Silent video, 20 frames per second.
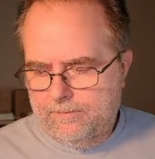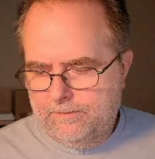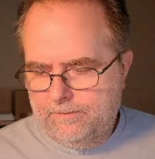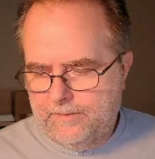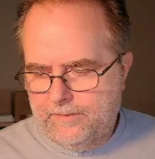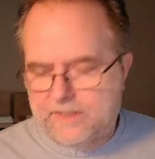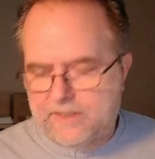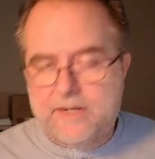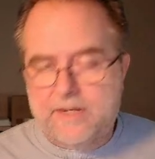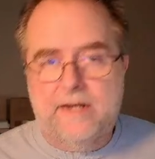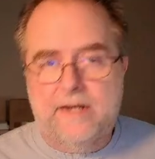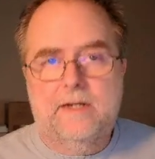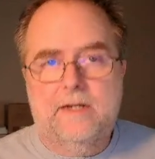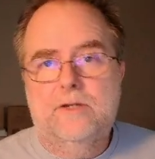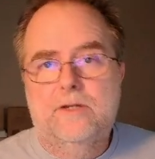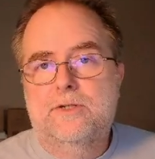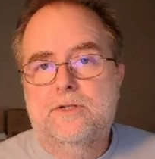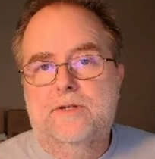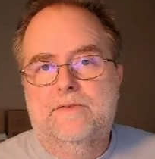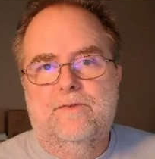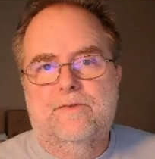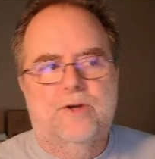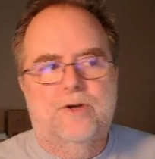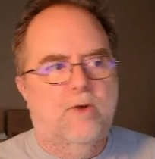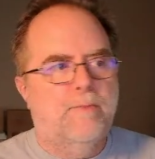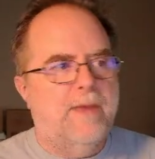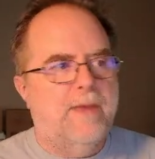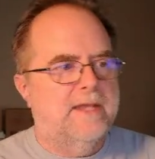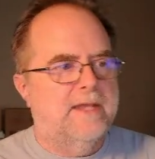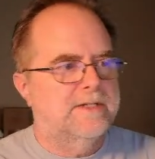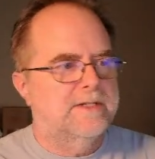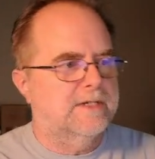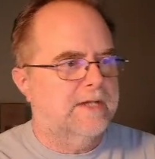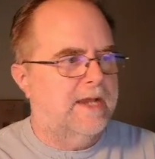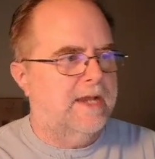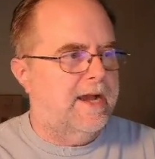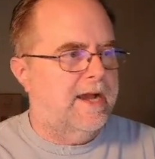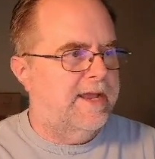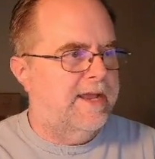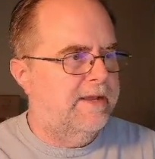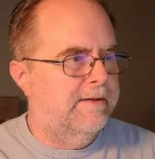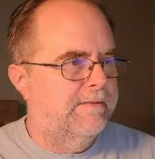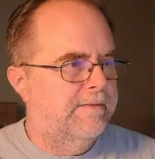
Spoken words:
intending to use it for No Man's Sky.